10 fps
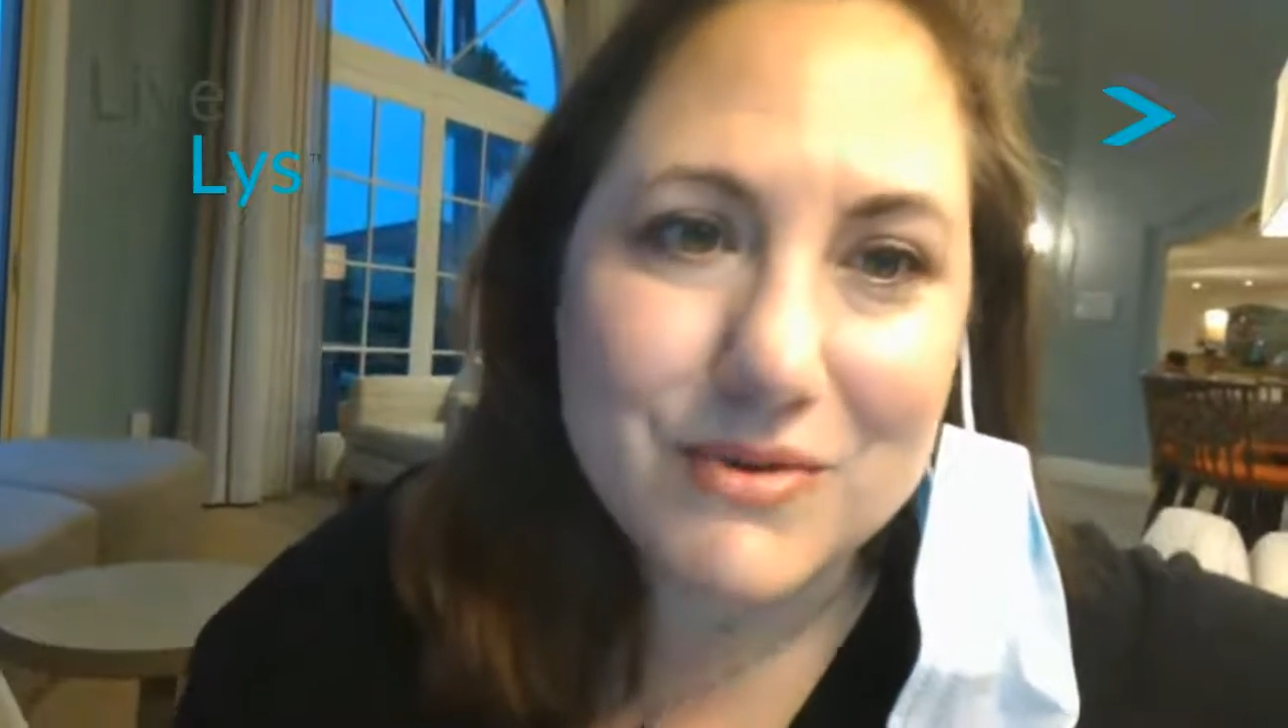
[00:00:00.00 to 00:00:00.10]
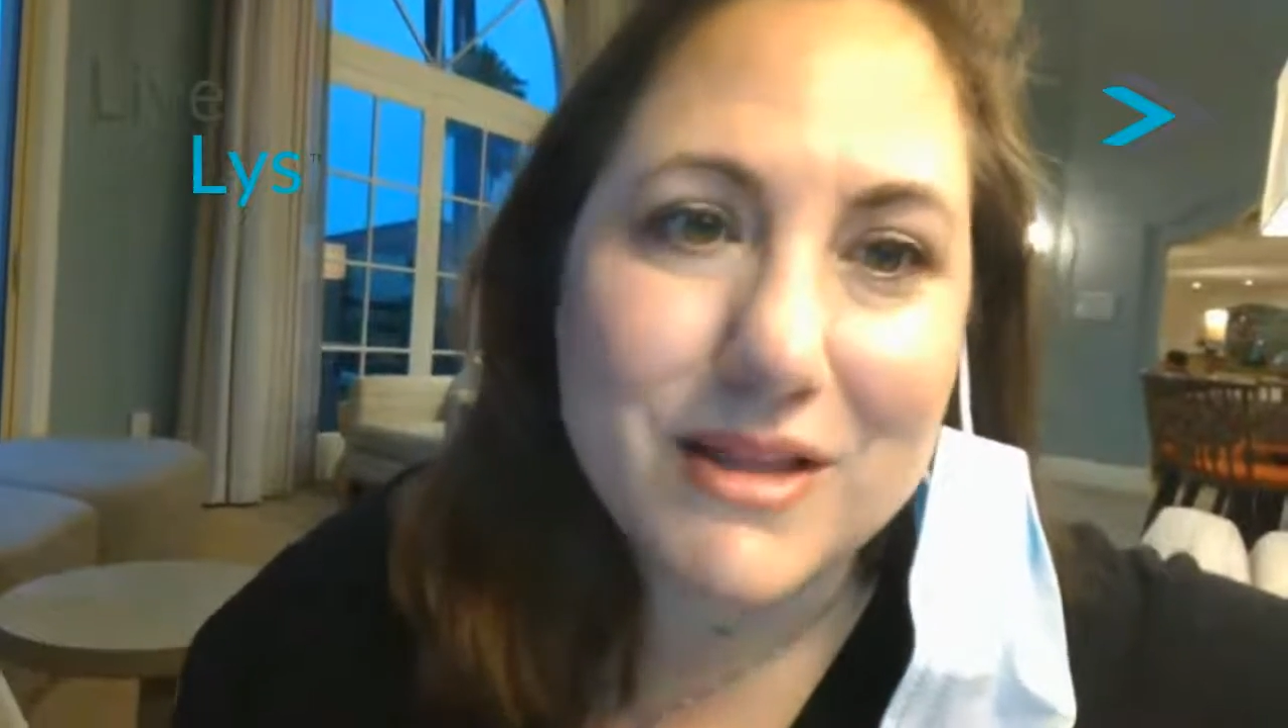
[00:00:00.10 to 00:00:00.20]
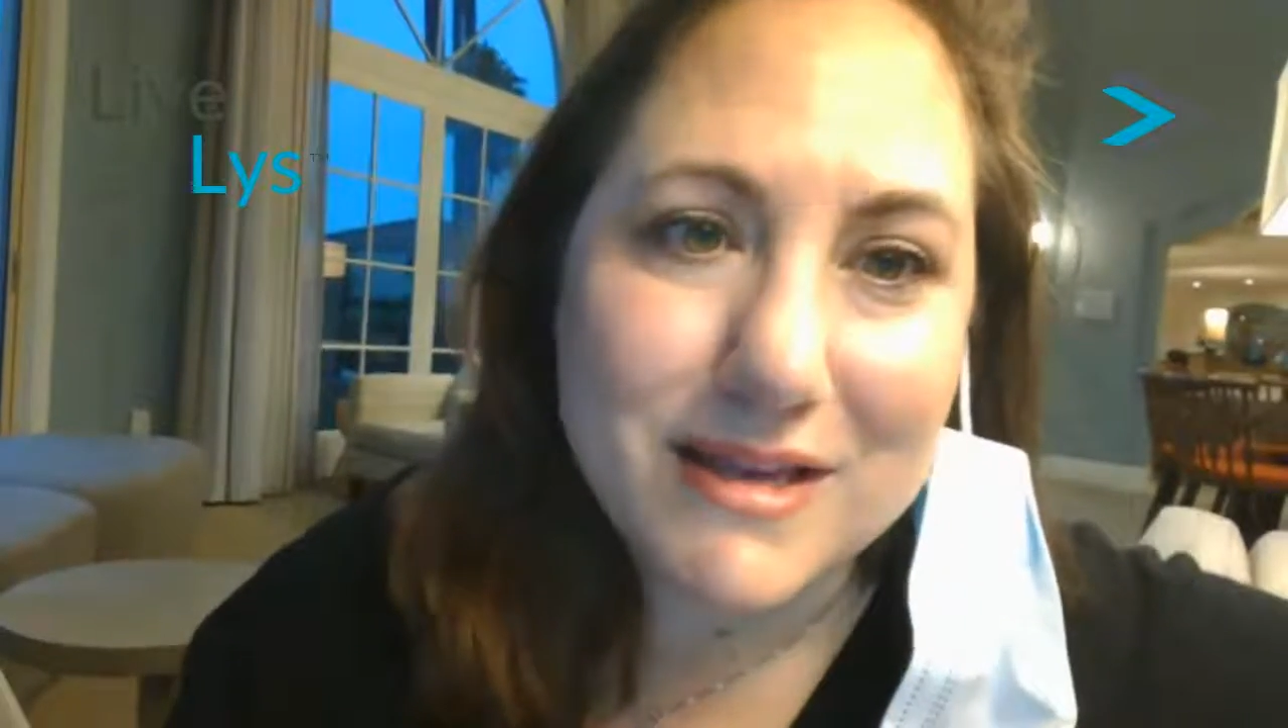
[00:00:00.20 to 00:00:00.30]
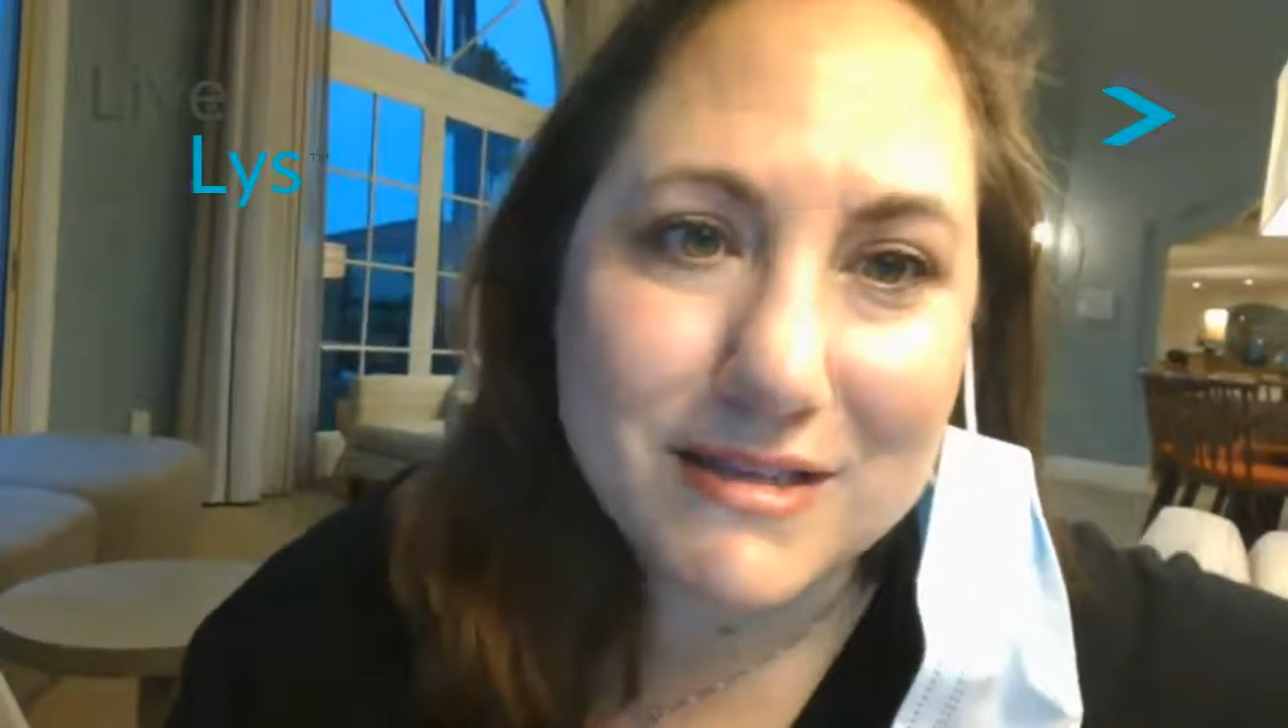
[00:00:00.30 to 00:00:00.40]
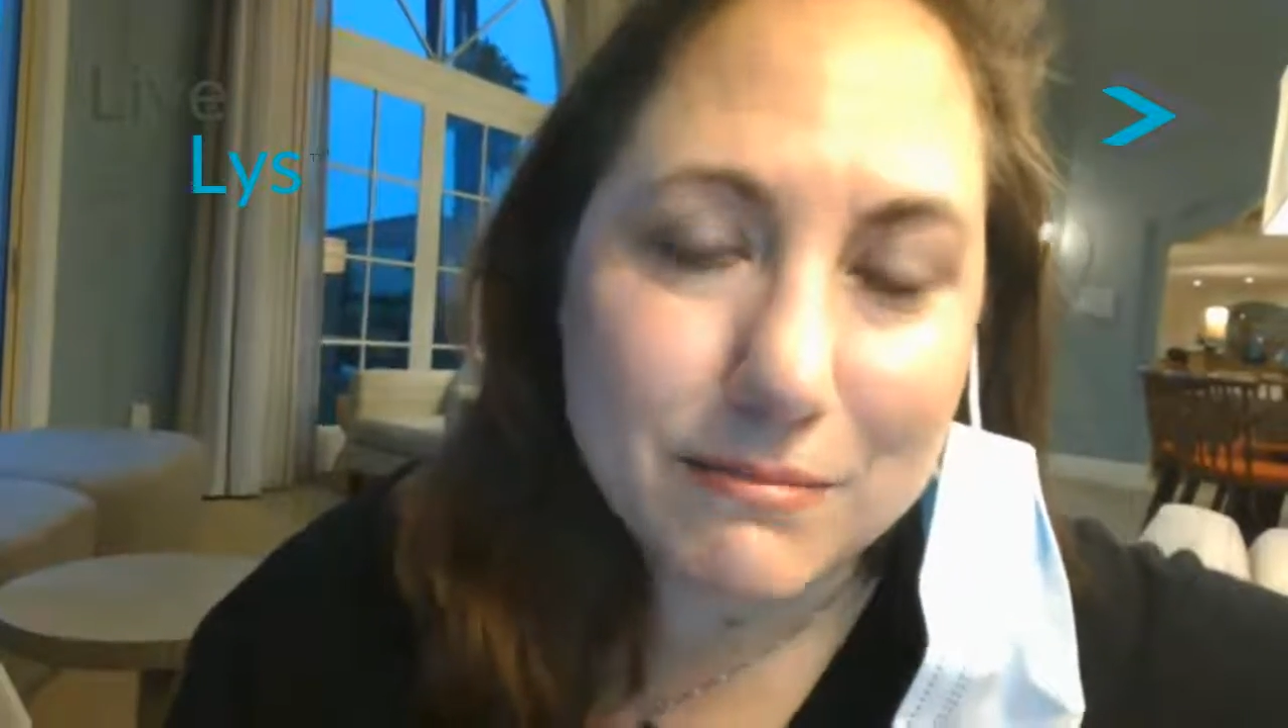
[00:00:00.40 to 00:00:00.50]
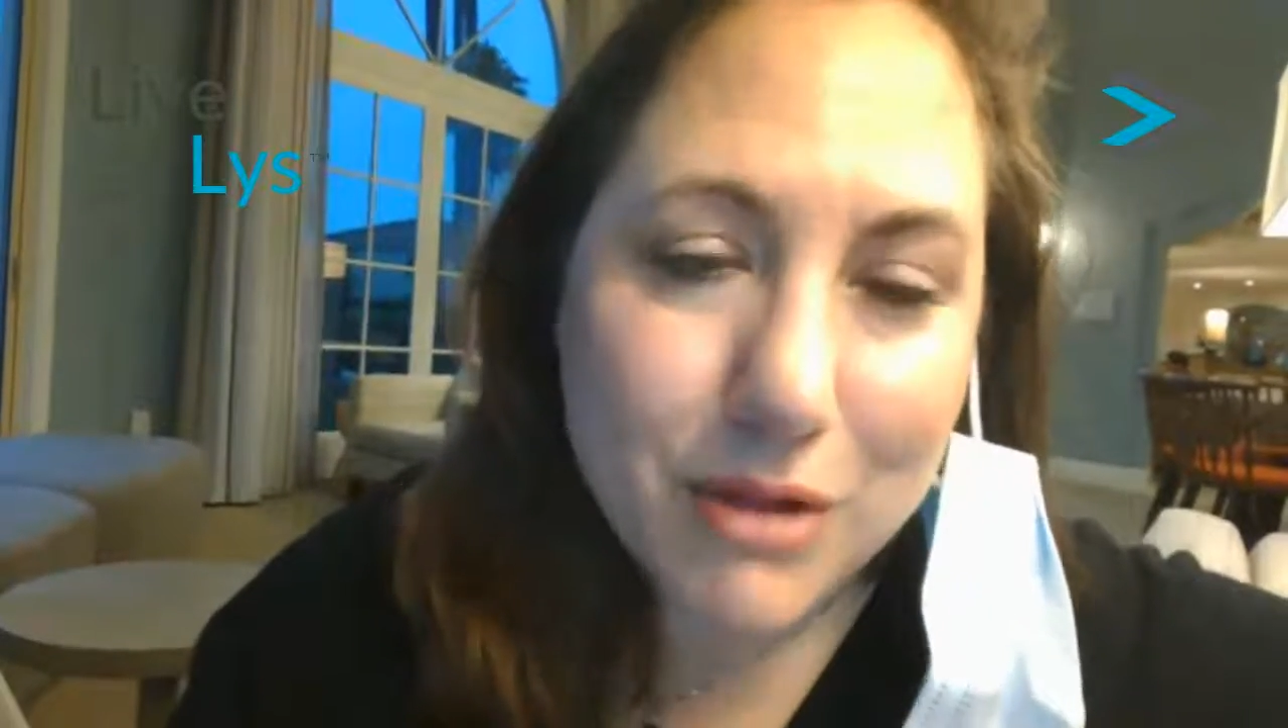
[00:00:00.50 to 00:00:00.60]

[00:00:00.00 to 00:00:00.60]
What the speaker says: related